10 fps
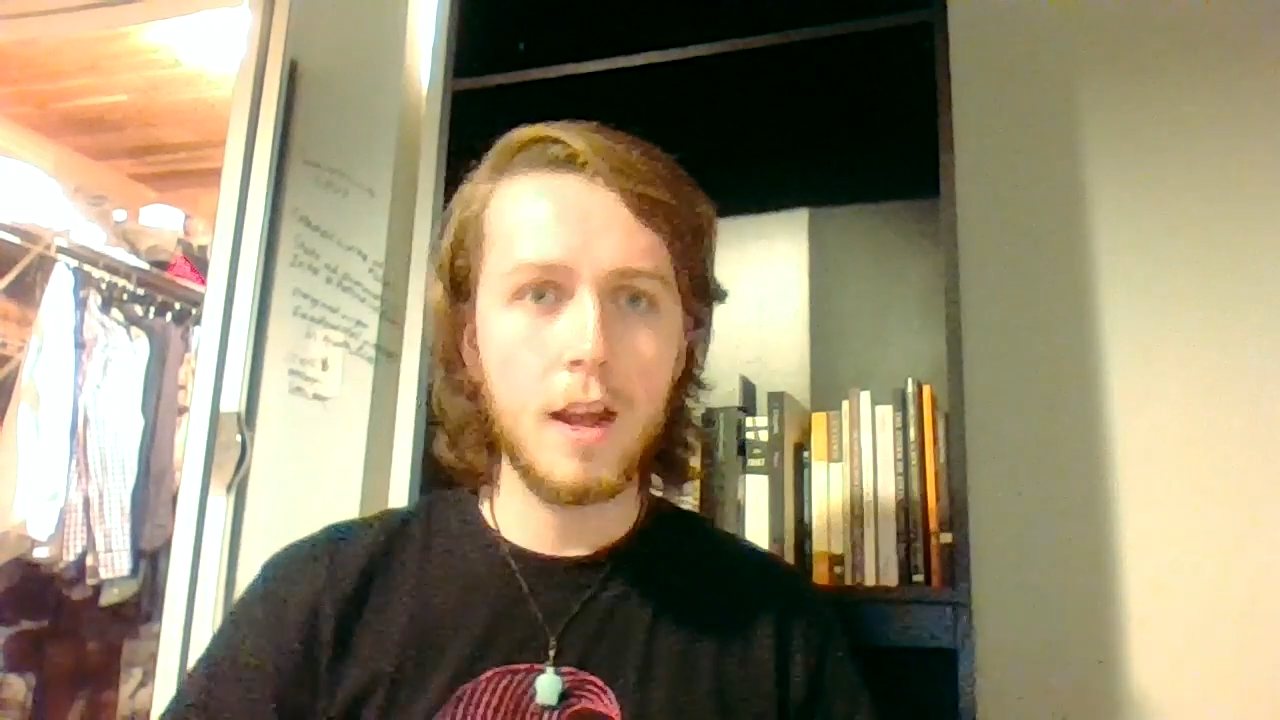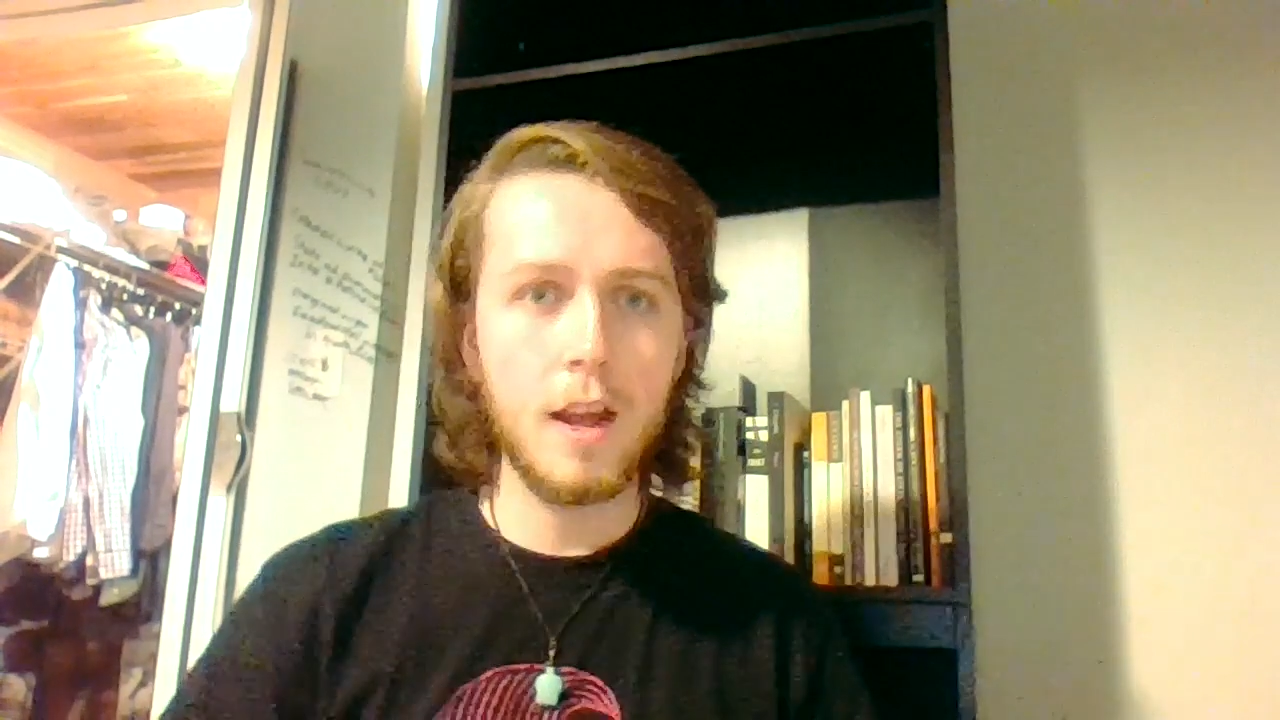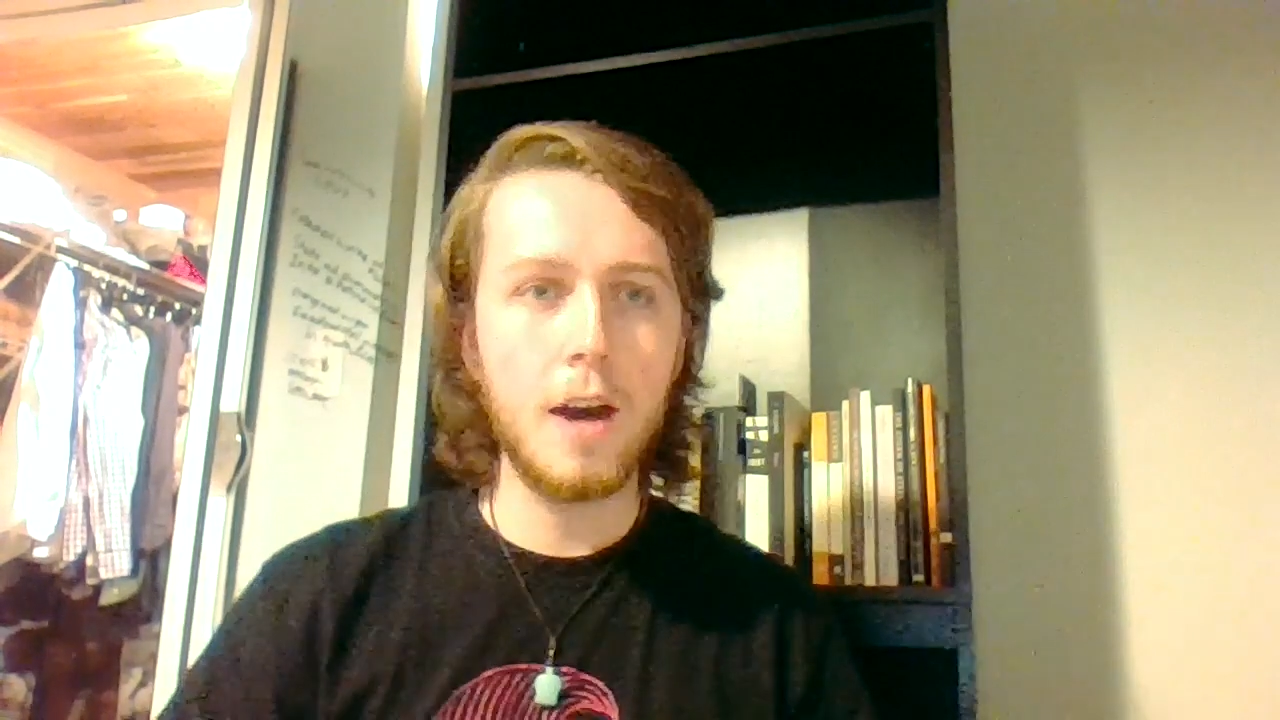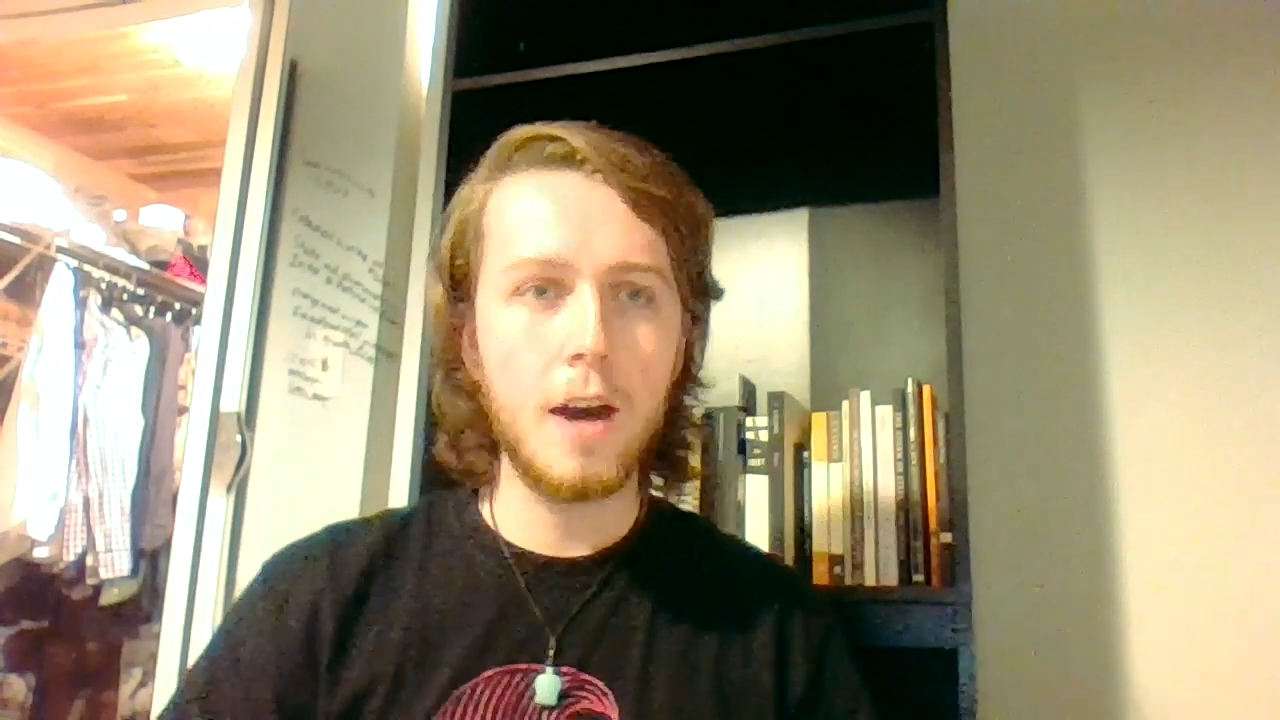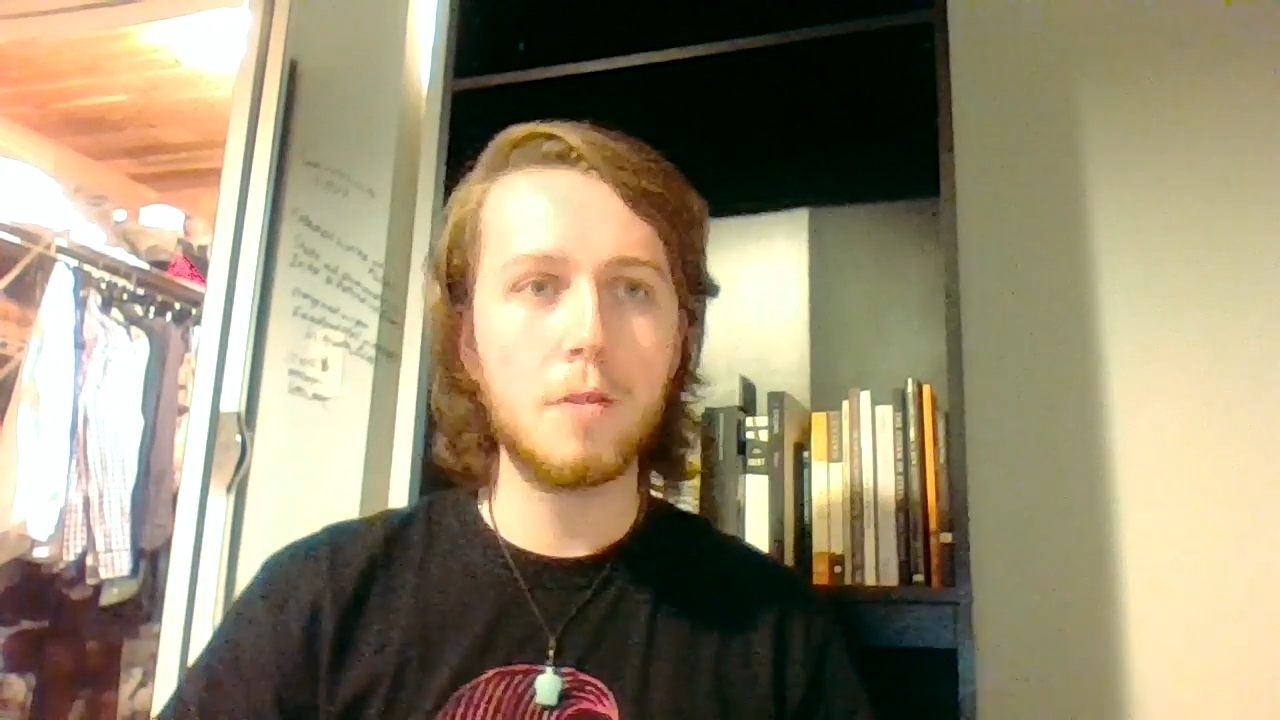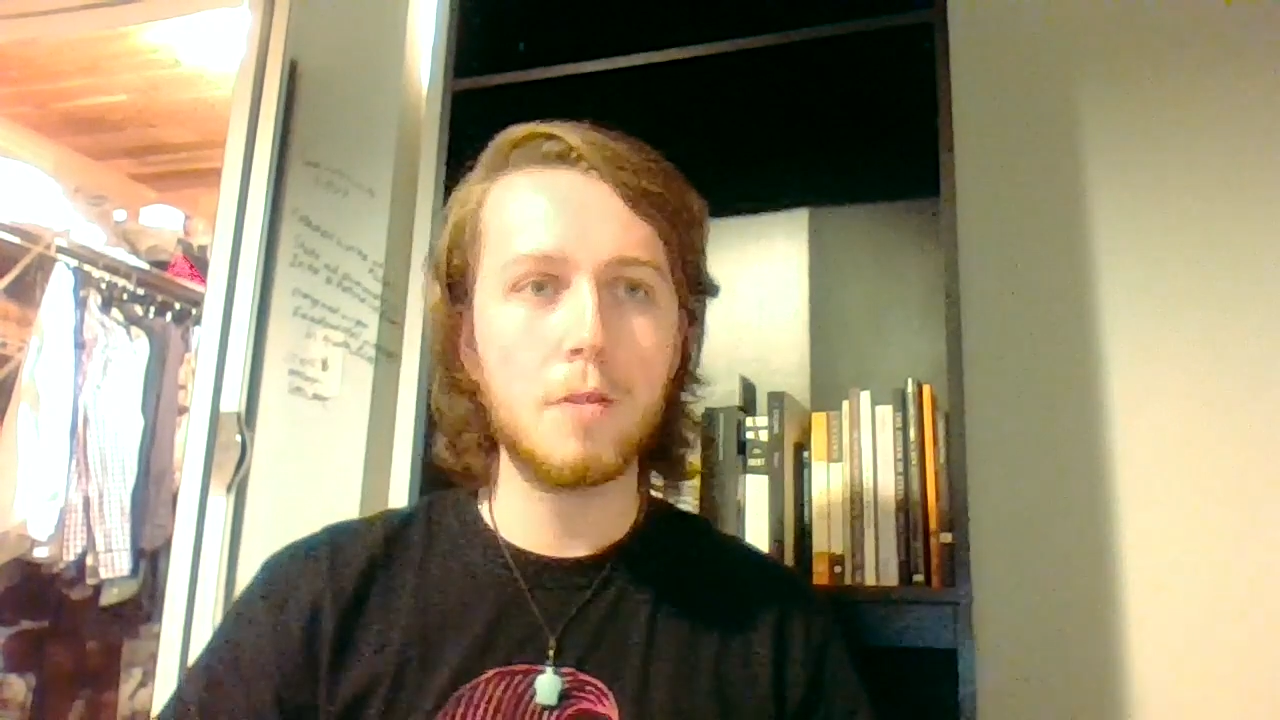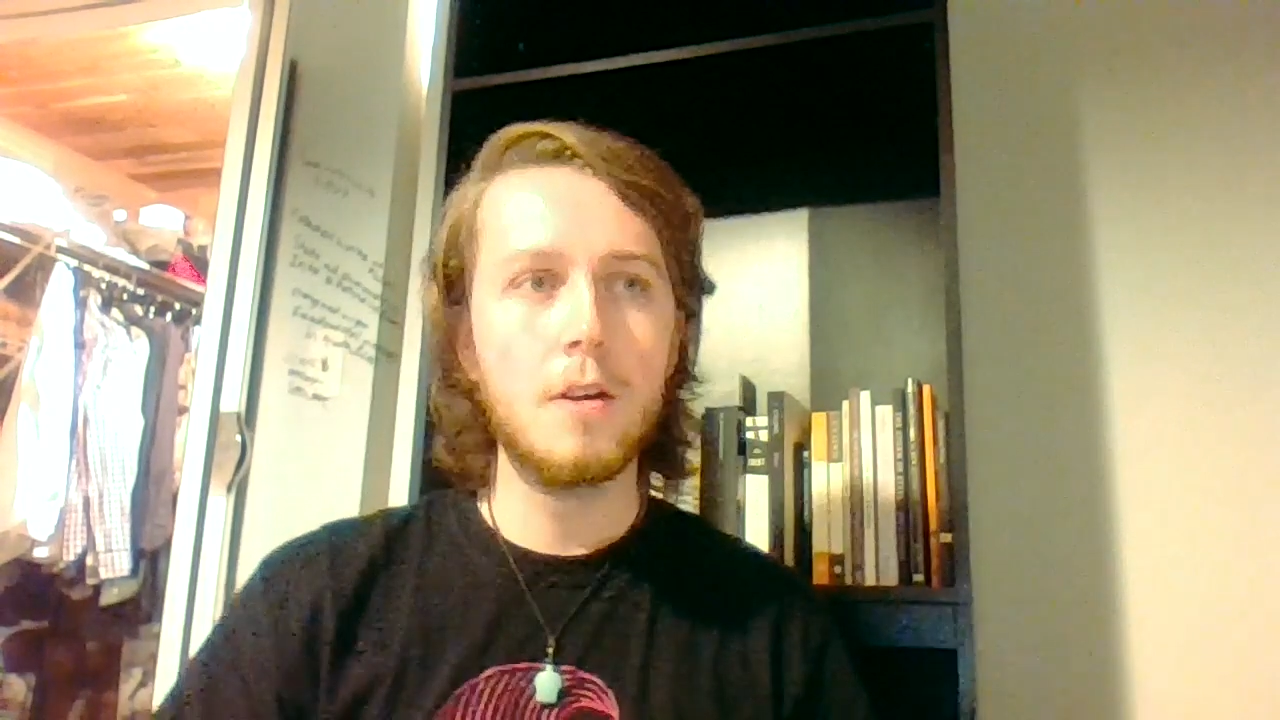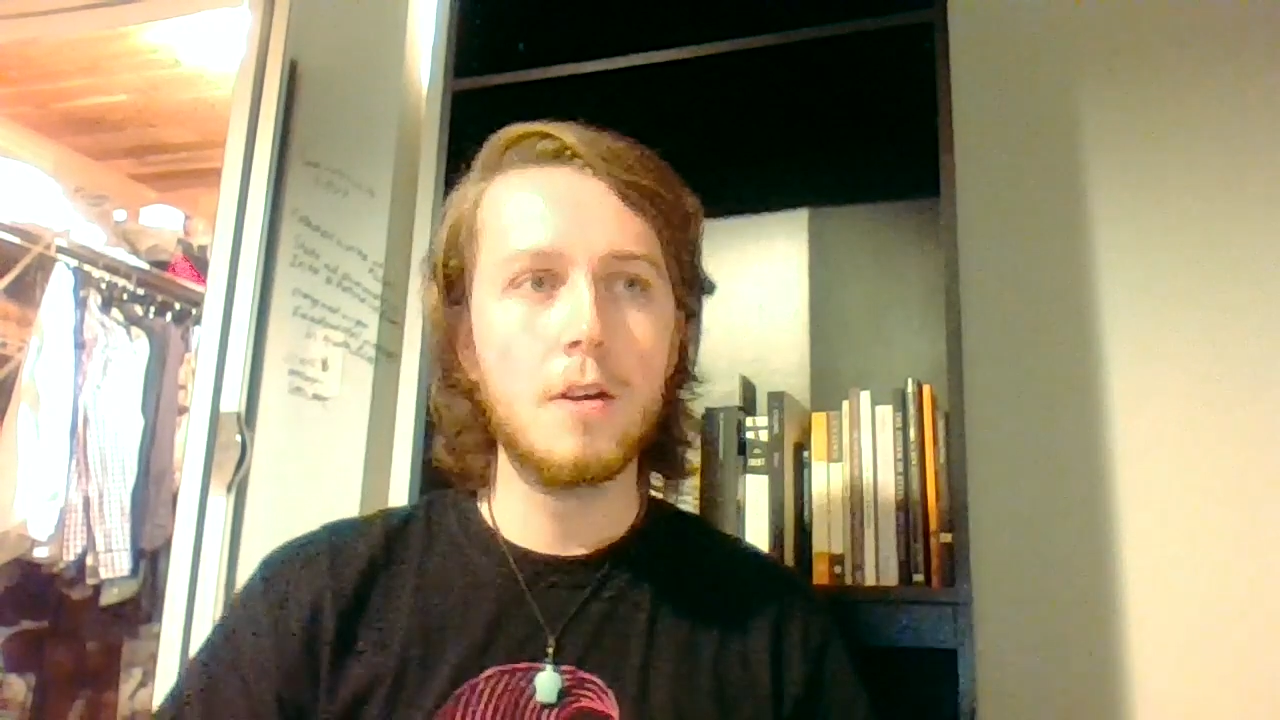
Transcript: how